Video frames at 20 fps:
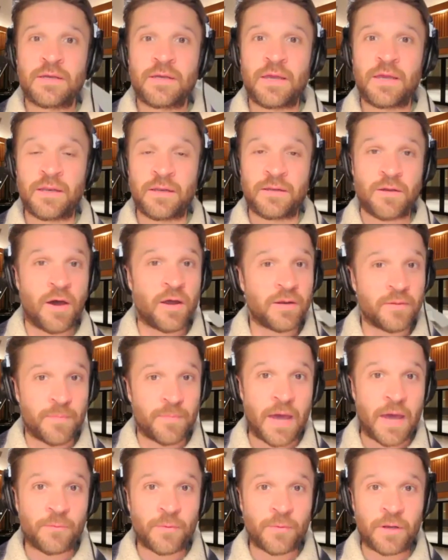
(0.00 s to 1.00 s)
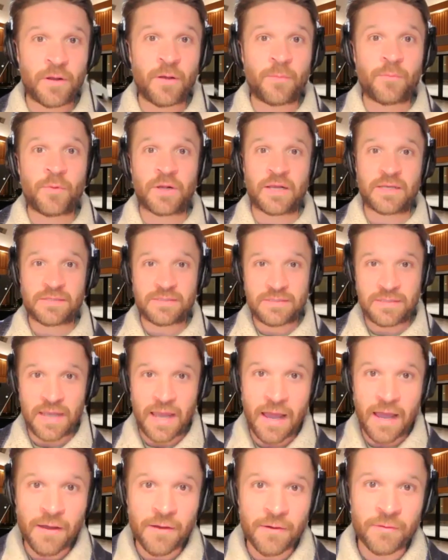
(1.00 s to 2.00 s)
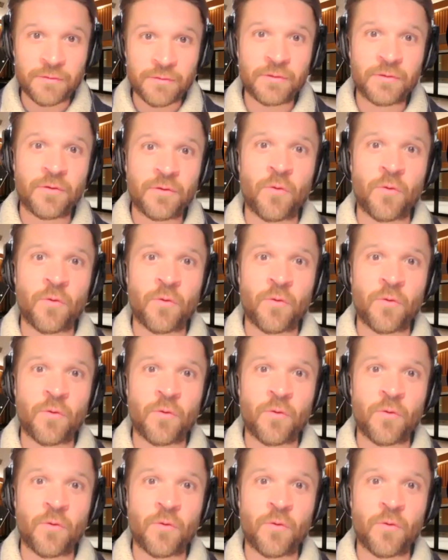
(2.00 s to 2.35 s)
in not a bad way at all, bring us down,